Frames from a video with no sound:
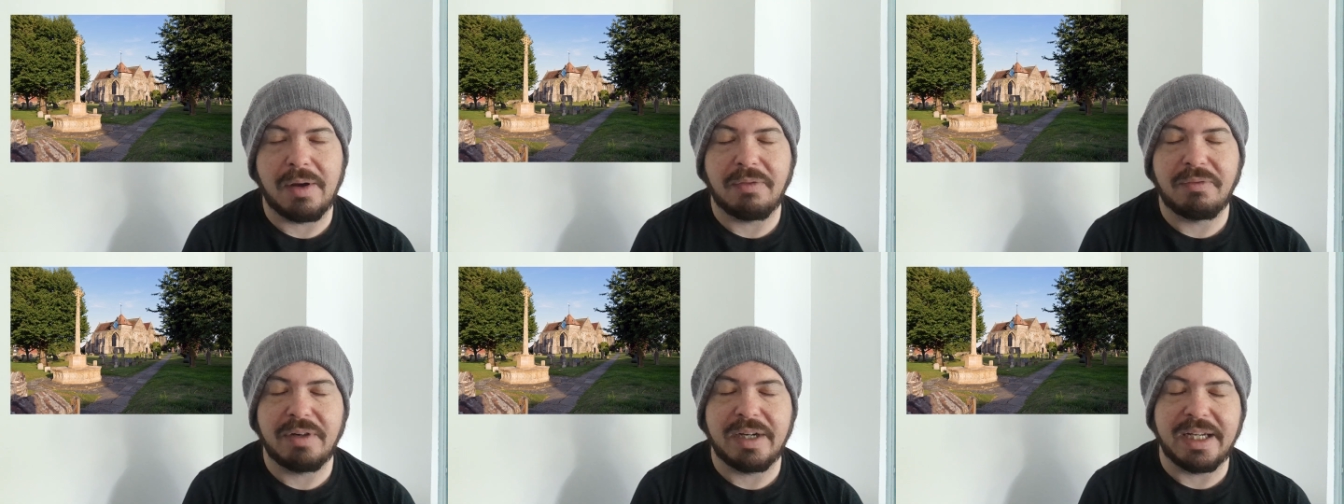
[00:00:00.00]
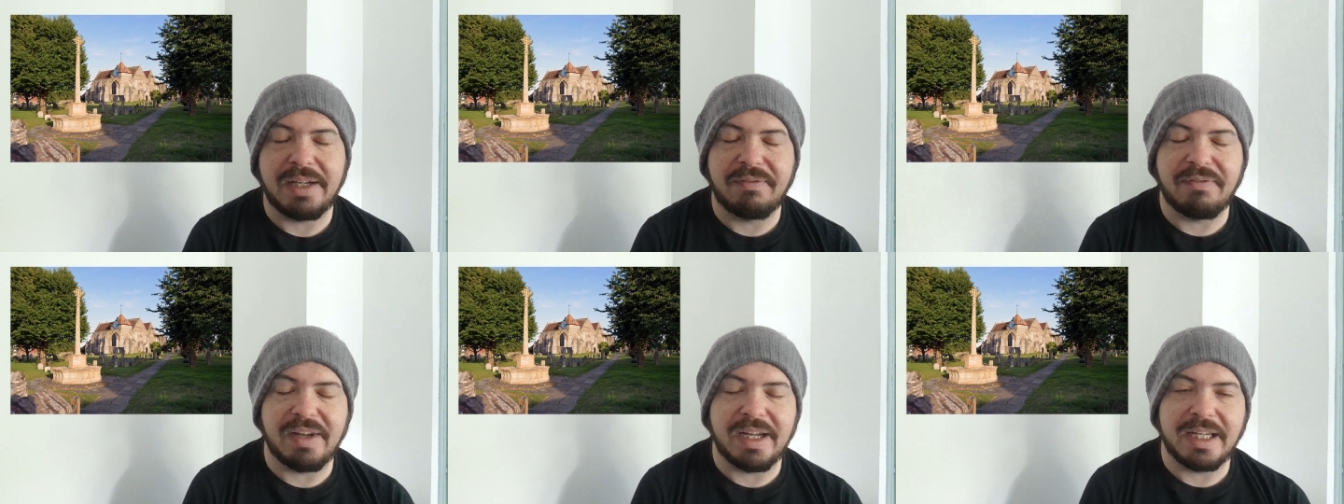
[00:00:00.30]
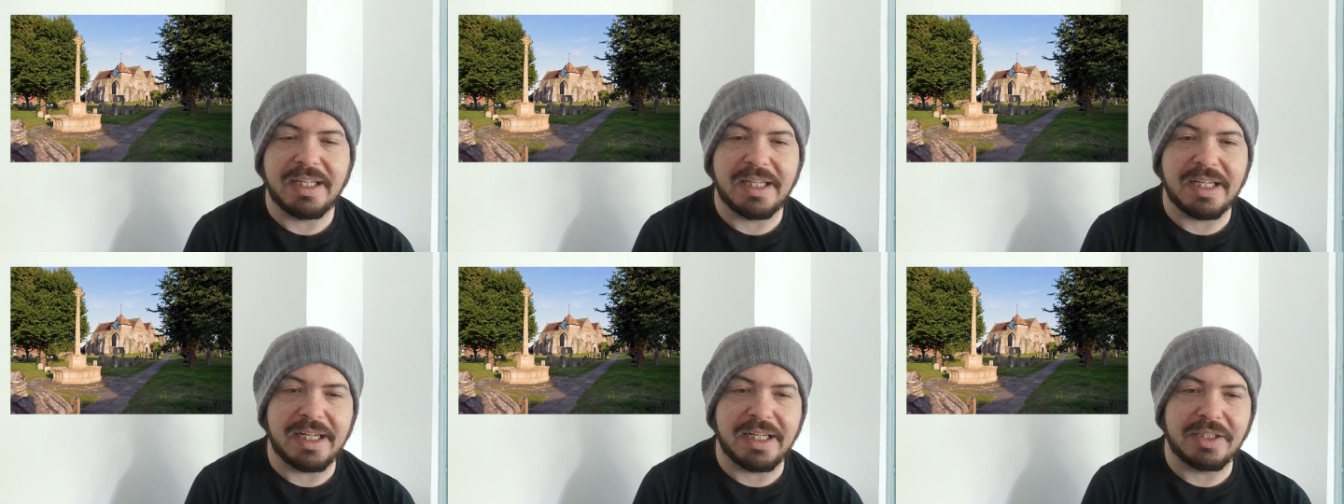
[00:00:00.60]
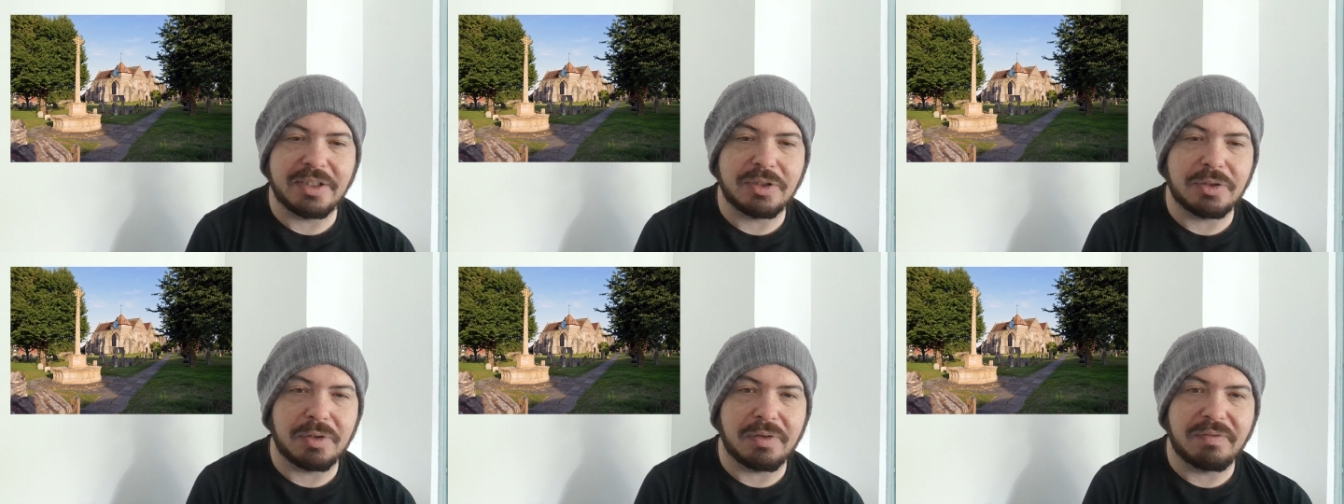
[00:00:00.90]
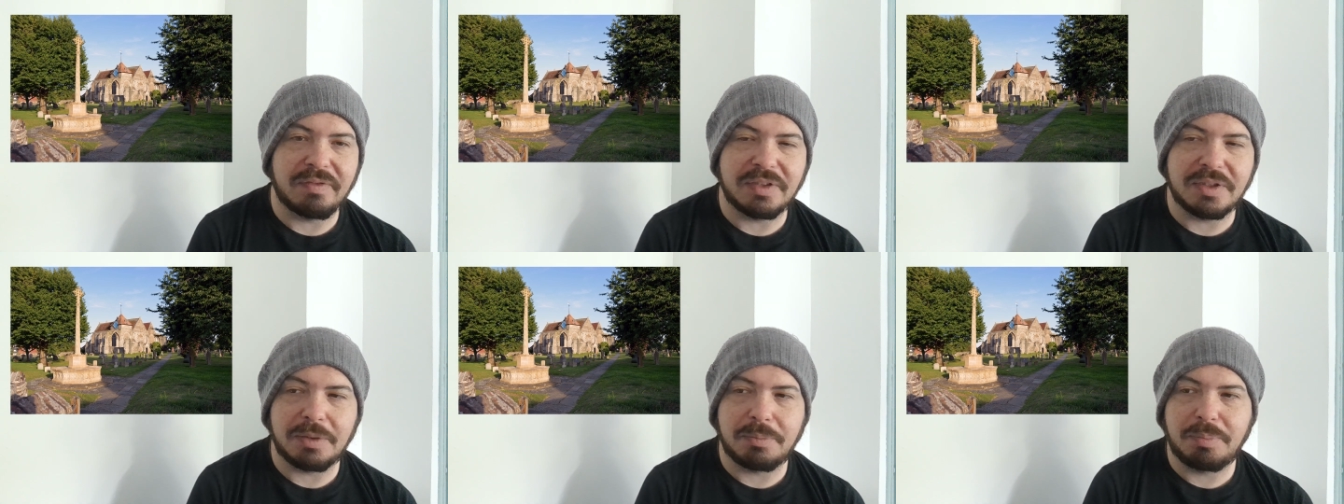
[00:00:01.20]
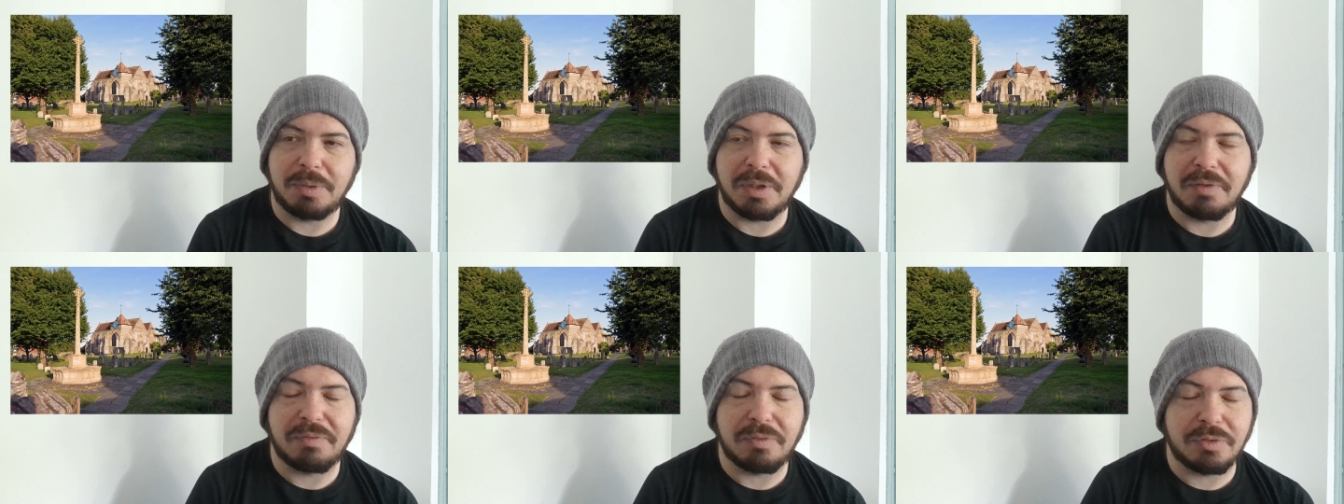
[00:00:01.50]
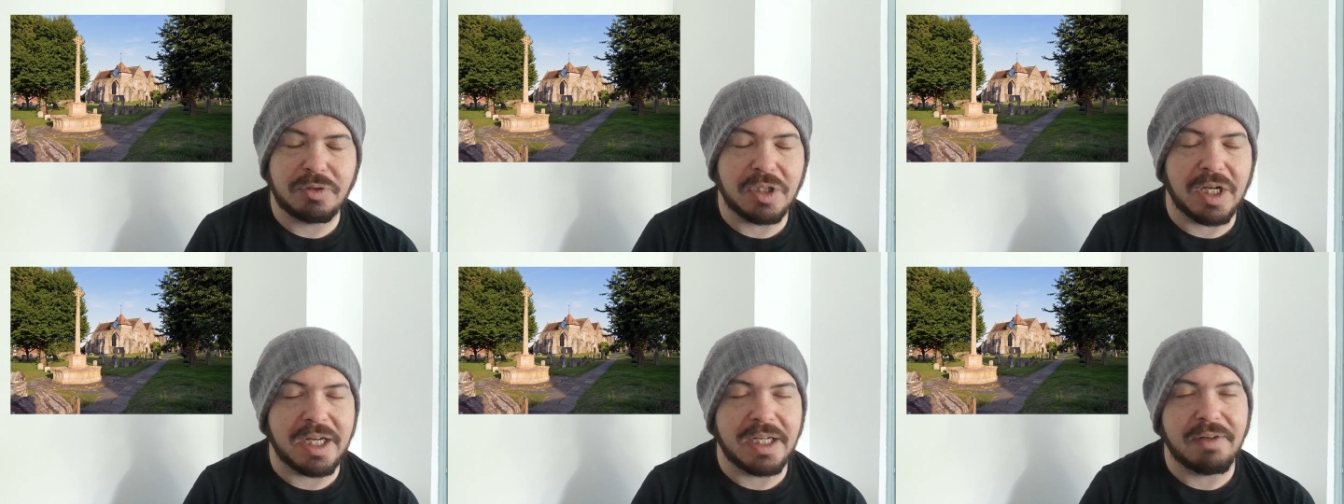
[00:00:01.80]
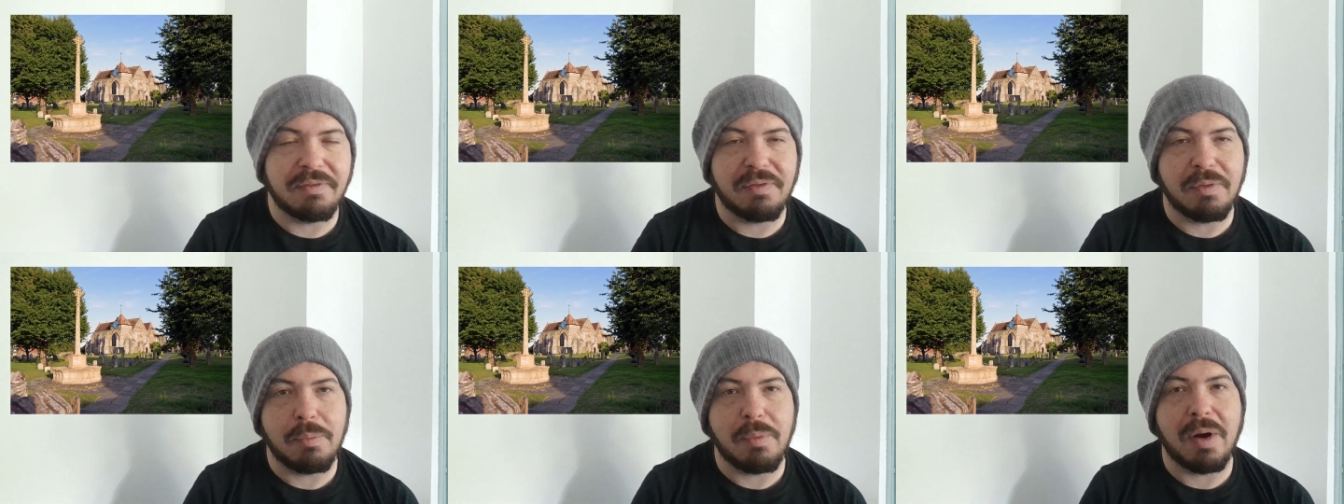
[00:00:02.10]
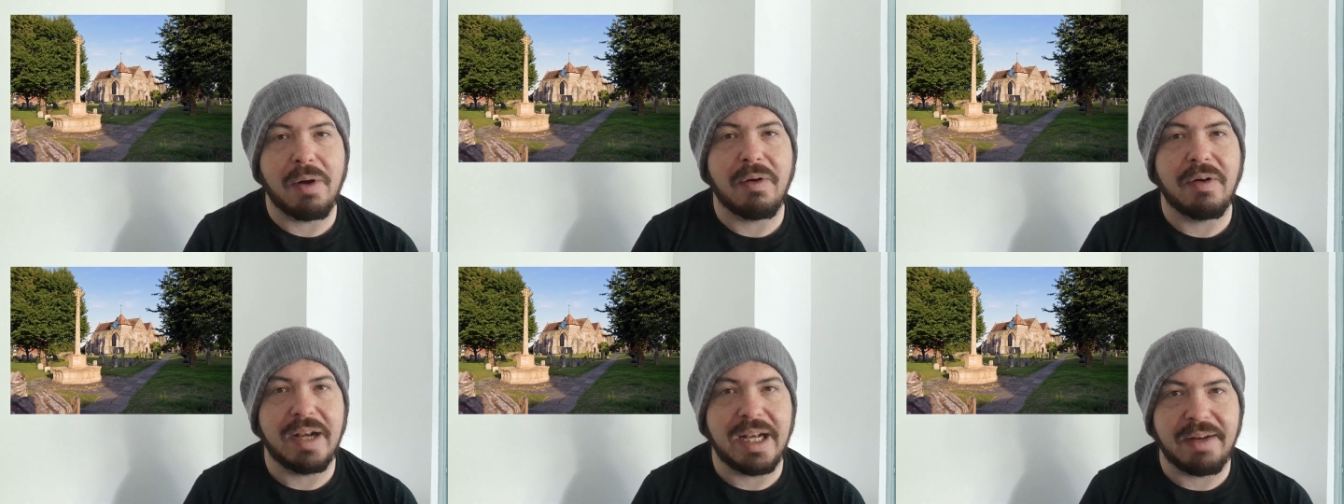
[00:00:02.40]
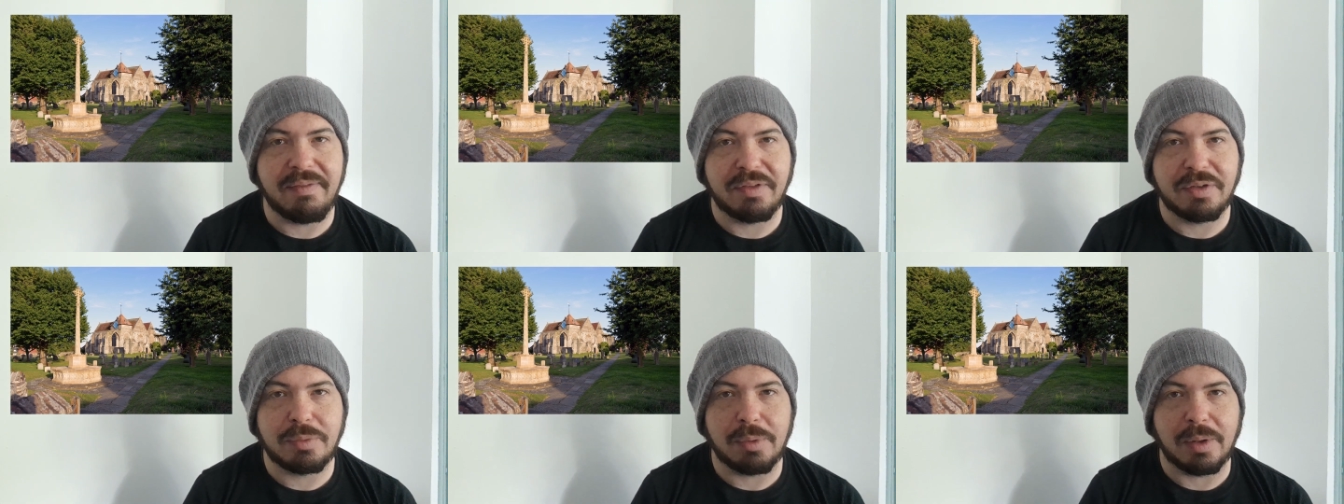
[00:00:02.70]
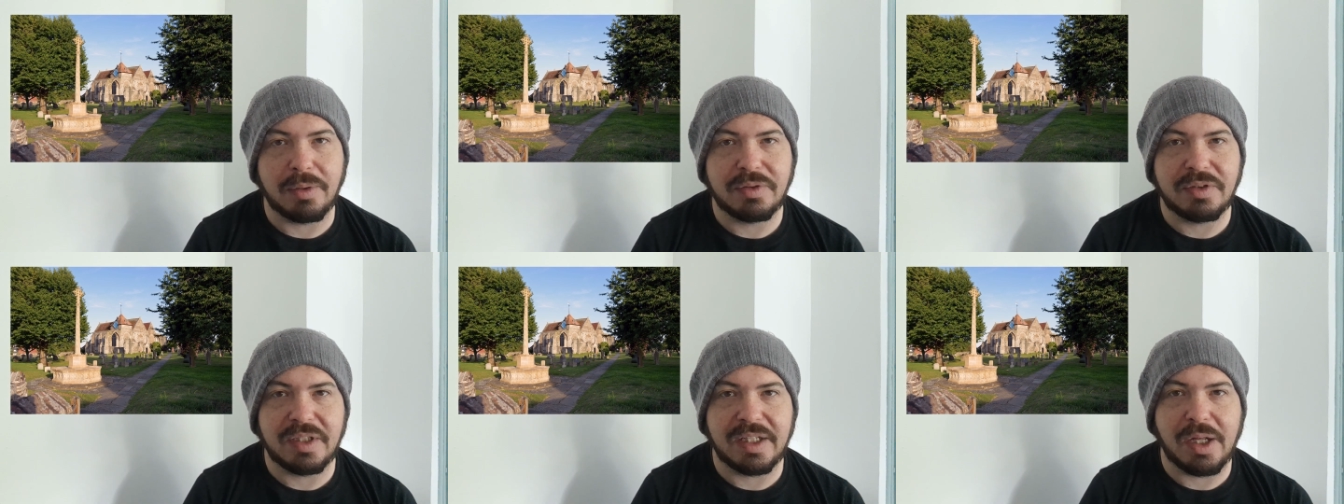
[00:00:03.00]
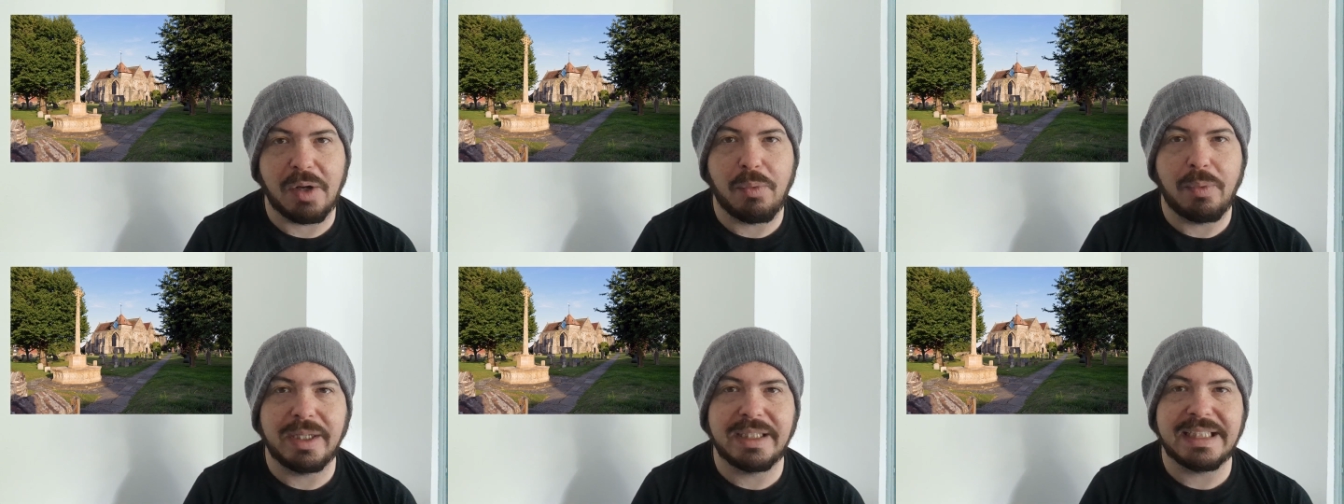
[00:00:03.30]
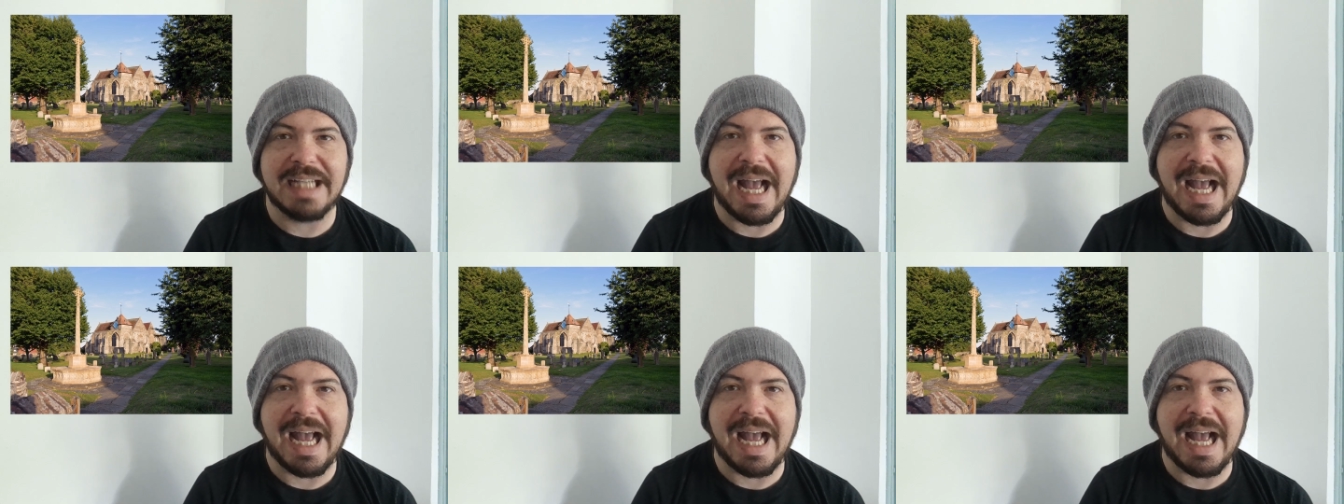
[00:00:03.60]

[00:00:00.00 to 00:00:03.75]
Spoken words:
I really think that it's a beautiful journey from where I live as well. So that always